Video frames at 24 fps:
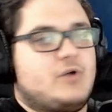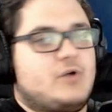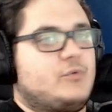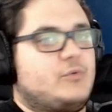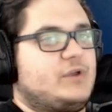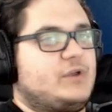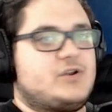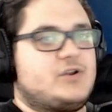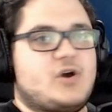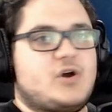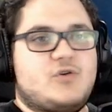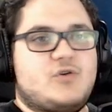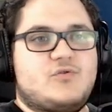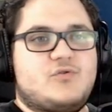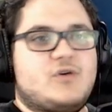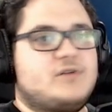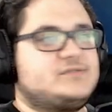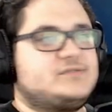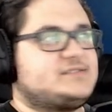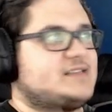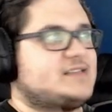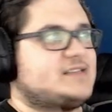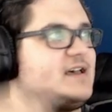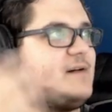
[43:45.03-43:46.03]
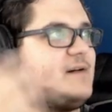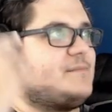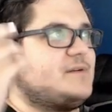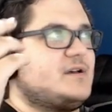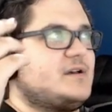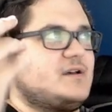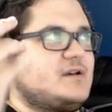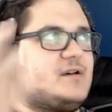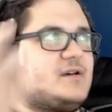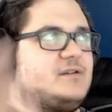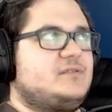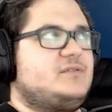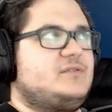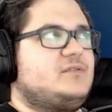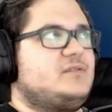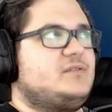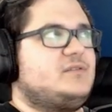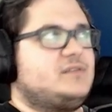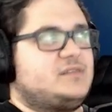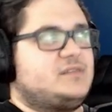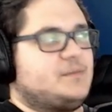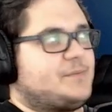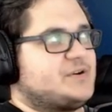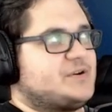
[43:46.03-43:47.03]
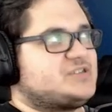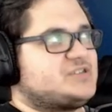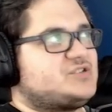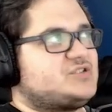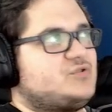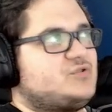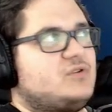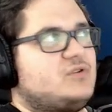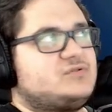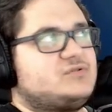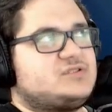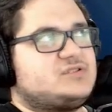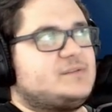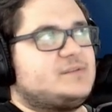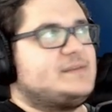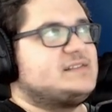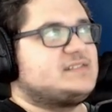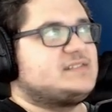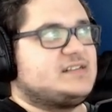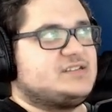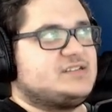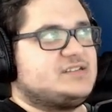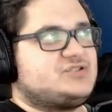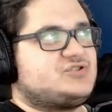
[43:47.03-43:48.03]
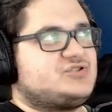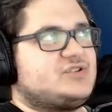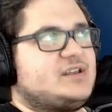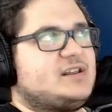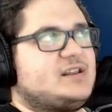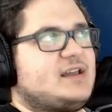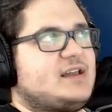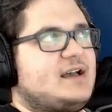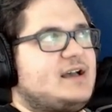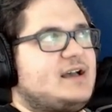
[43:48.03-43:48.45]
don't know who owns them. The person who owns them isn't interested.